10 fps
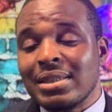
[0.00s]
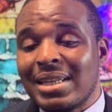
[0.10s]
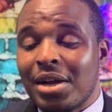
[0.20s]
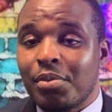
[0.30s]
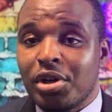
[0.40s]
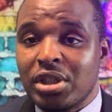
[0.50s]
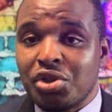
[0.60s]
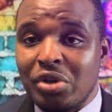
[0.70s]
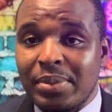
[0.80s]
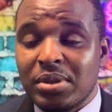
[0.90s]
stock market
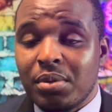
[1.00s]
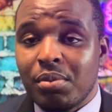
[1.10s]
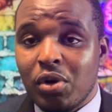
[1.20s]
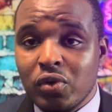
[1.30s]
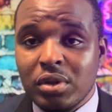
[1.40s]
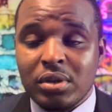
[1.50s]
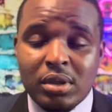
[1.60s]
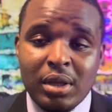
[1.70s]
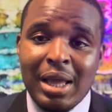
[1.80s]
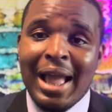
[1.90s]
drops the most.
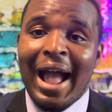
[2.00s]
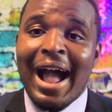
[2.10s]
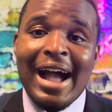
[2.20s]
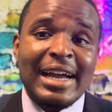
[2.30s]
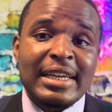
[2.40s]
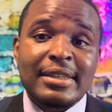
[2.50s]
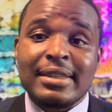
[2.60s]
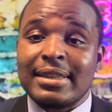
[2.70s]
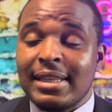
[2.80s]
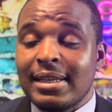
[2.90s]
I
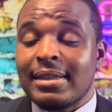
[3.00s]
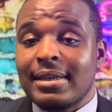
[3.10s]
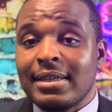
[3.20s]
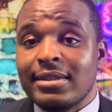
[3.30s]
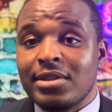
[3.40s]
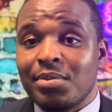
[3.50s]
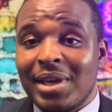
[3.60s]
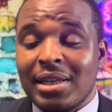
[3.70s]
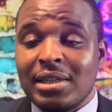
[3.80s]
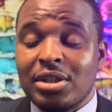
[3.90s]
think it is
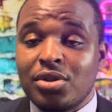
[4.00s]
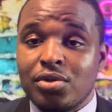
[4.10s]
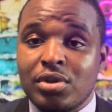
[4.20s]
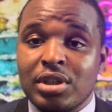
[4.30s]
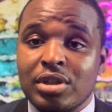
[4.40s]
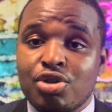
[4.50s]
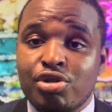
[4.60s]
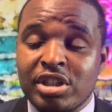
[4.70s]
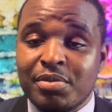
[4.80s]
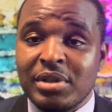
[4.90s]
mainly due to
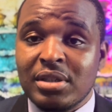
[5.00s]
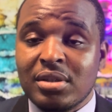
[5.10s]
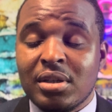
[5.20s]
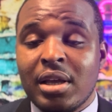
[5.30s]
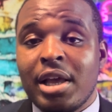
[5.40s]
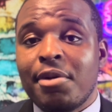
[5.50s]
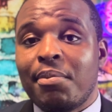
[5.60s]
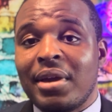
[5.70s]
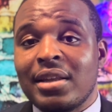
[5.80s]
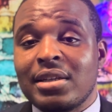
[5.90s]
Christmas,
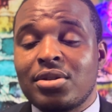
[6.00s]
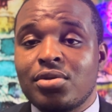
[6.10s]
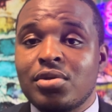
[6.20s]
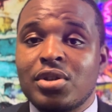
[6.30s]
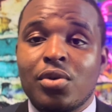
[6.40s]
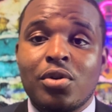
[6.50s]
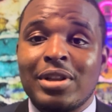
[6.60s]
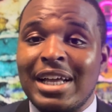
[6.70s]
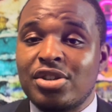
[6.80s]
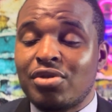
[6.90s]
mainly due to all
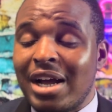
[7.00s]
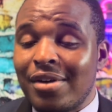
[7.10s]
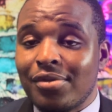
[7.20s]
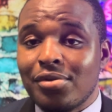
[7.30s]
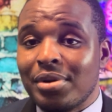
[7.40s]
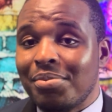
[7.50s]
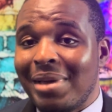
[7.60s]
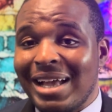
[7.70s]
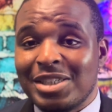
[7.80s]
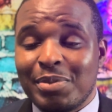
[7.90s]
that travel and
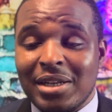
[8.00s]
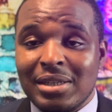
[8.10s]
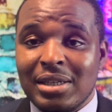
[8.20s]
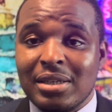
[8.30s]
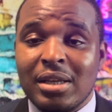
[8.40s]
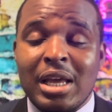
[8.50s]
back spending,